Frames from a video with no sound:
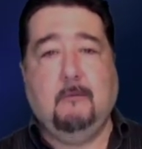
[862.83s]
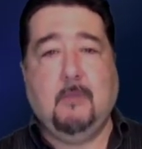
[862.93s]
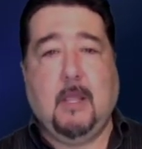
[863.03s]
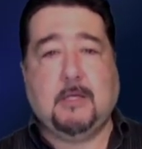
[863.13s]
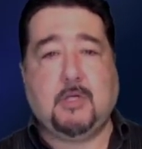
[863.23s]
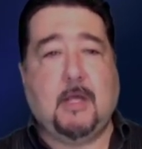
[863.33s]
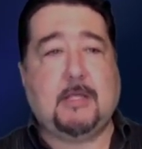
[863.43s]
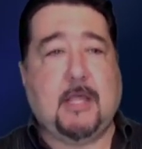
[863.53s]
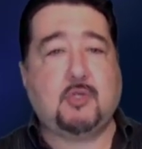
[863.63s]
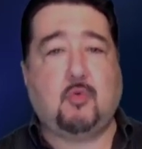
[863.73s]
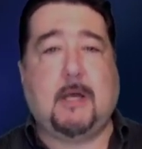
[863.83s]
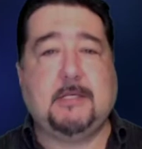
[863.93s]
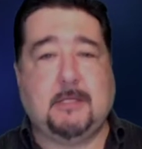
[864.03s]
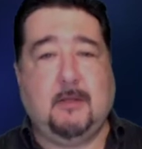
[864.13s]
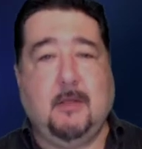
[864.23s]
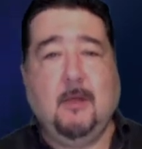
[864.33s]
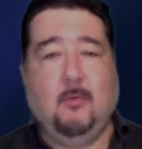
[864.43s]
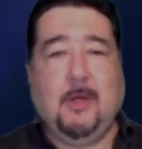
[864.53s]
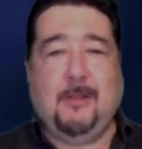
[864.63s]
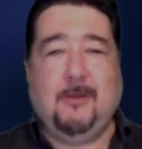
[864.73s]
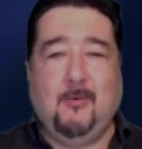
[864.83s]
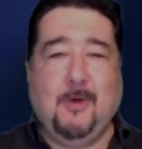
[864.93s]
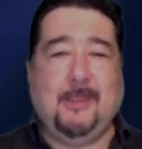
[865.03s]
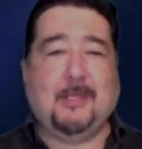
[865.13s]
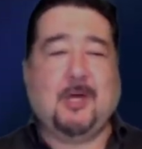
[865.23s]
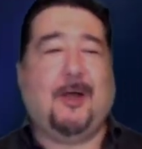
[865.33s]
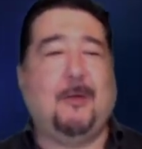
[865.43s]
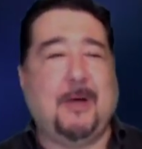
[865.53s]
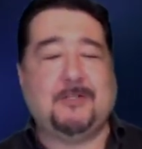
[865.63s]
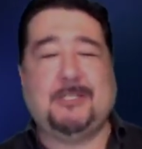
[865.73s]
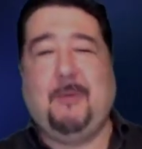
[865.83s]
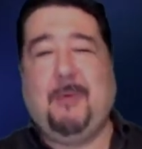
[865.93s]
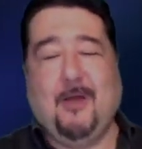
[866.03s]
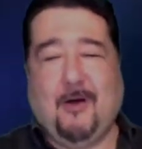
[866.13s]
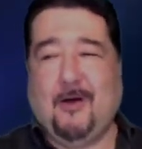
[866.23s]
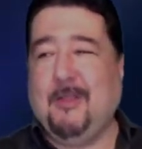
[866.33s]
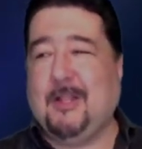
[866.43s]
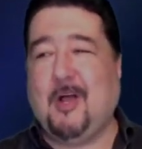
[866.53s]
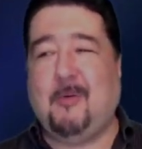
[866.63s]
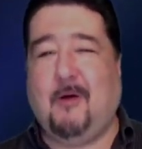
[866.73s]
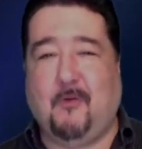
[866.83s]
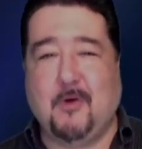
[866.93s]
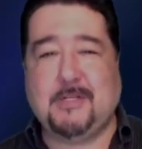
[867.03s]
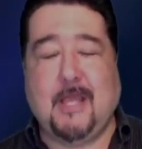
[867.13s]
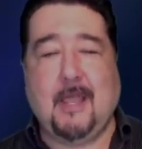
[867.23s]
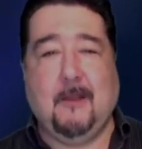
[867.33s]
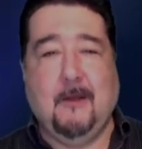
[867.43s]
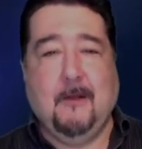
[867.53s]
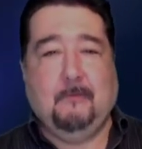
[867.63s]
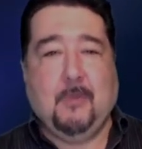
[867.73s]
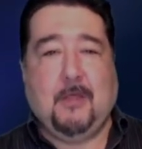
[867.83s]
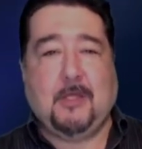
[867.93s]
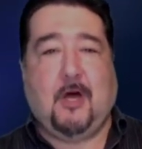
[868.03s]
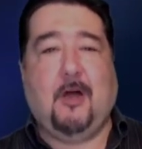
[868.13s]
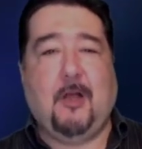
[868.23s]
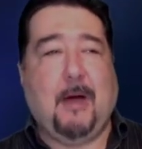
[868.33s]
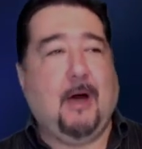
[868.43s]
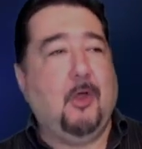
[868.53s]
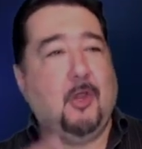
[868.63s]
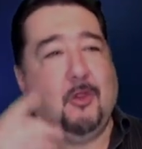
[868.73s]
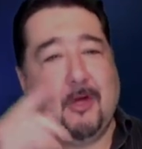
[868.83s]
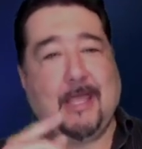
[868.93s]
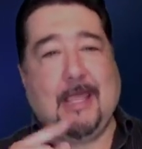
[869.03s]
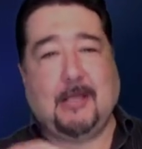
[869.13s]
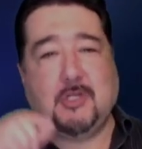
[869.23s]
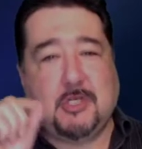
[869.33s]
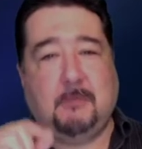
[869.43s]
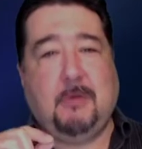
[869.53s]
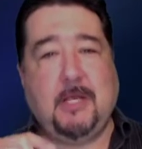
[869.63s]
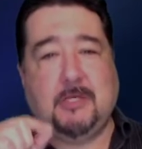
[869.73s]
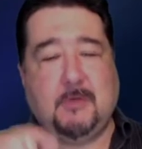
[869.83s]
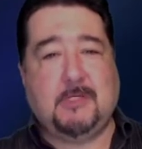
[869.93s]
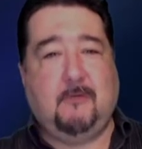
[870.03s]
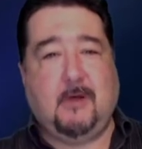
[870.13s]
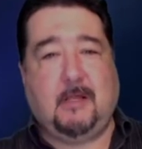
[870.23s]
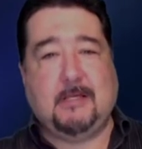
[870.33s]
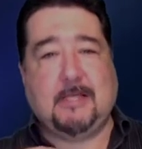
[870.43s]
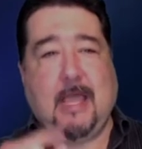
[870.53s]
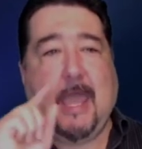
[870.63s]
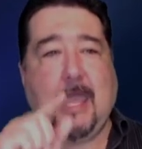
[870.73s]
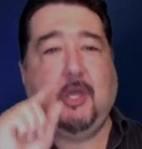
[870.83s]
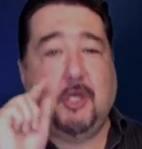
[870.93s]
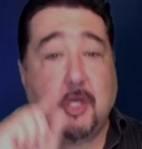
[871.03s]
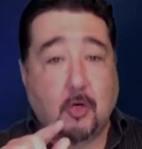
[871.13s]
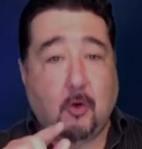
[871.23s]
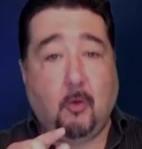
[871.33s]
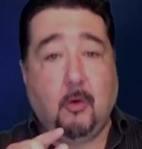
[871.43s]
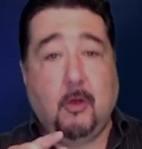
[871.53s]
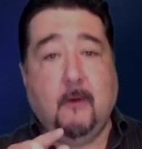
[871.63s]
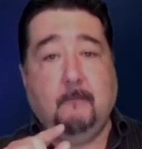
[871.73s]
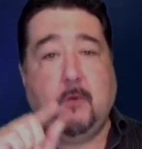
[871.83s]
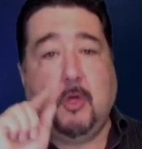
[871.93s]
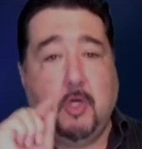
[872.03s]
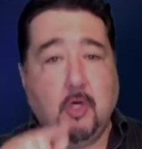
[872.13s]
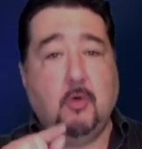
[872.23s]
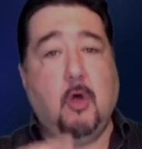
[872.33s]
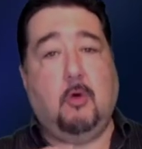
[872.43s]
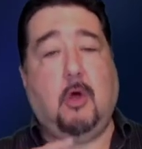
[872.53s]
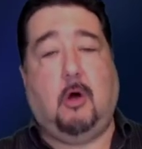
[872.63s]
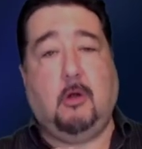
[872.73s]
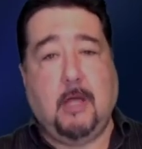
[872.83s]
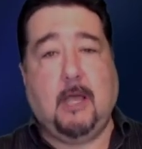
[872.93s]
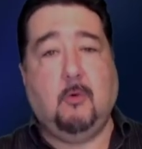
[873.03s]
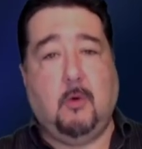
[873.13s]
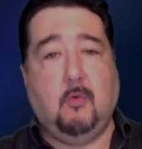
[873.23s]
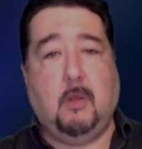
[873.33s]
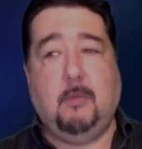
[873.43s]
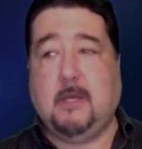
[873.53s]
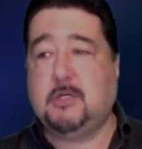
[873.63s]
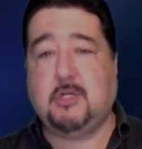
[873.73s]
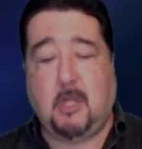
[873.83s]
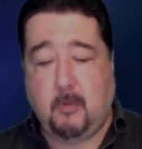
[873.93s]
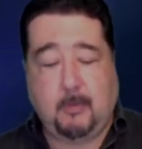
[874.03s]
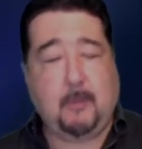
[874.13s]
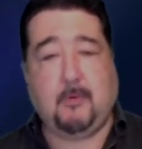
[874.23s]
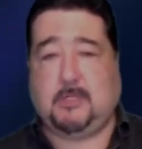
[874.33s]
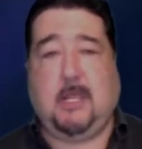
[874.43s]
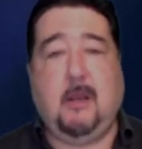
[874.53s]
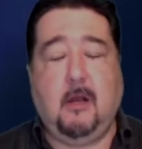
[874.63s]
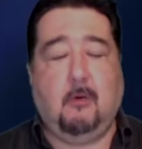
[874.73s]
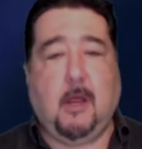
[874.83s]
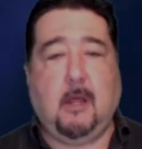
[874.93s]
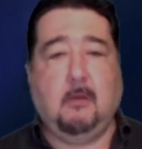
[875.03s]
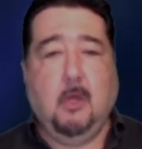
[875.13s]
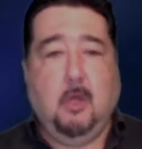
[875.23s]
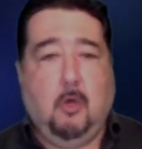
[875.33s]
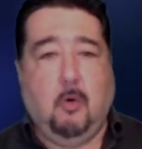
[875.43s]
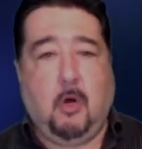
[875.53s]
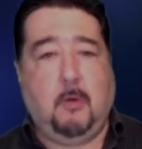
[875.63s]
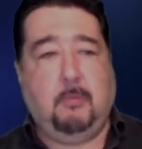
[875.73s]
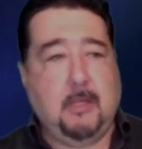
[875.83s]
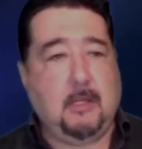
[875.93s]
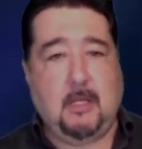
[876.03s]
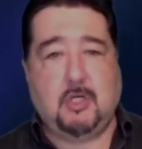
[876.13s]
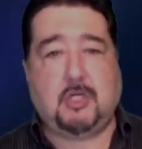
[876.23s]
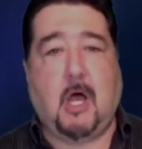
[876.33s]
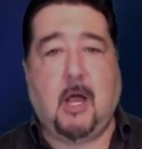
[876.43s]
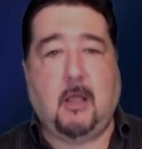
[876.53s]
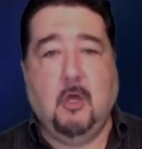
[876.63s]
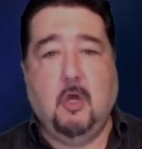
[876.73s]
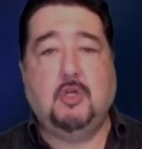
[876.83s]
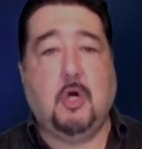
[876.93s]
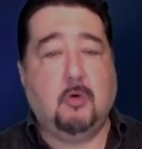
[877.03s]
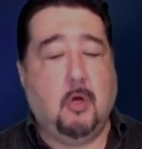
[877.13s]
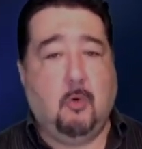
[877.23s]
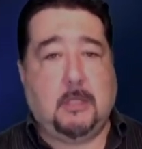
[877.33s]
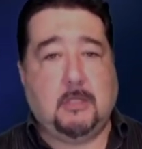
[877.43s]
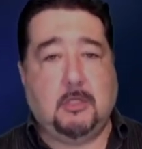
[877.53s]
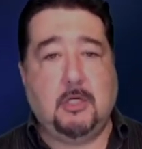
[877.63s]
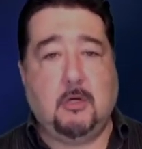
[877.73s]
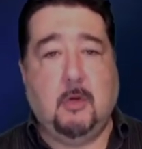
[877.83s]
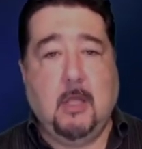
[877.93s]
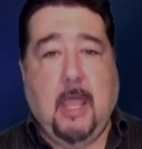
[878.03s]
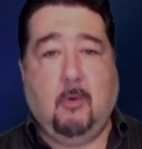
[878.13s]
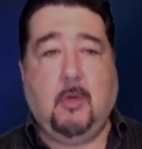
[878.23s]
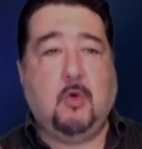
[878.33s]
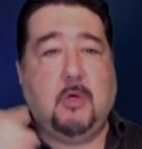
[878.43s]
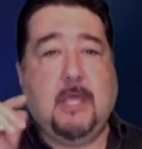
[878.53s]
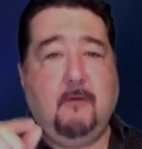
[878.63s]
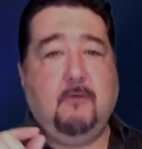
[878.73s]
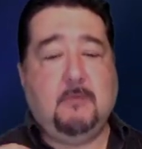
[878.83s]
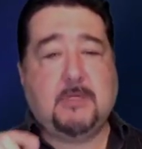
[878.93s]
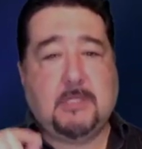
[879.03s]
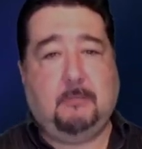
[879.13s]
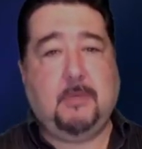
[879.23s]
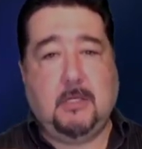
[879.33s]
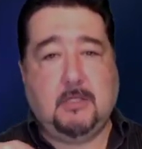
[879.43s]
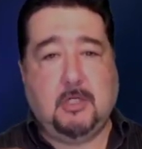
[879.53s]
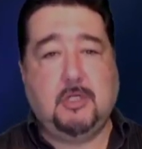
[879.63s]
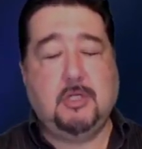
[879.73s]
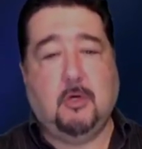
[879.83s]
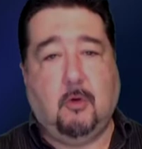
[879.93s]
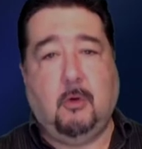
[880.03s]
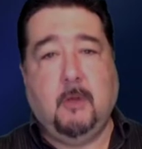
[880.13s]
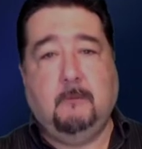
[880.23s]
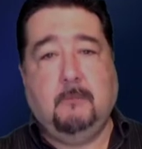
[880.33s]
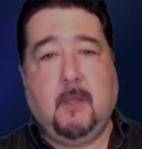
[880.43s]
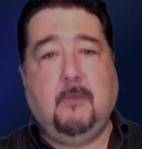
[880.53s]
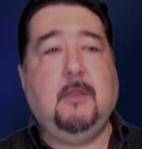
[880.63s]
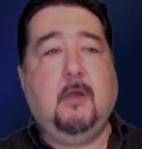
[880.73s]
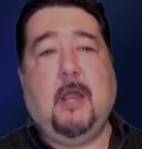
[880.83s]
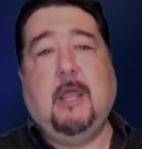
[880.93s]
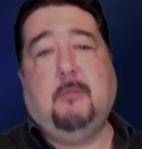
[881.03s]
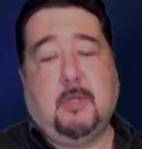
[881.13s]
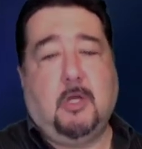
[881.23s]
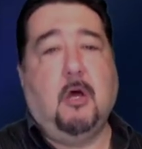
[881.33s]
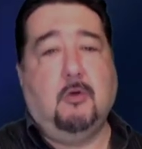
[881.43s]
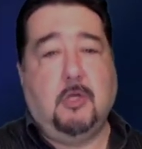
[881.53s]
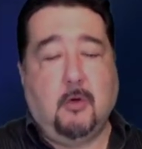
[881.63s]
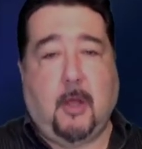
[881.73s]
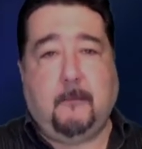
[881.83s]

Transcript: And so that that's why when when they talk about C P R and they talk about first aid, they talk about looking at somebody specifically and say, "Hey, you, you go call nine one one," because there's going to be people standing around who are completely in shock, who don't know what to do, and when you give them something to do, then they're able to go do it.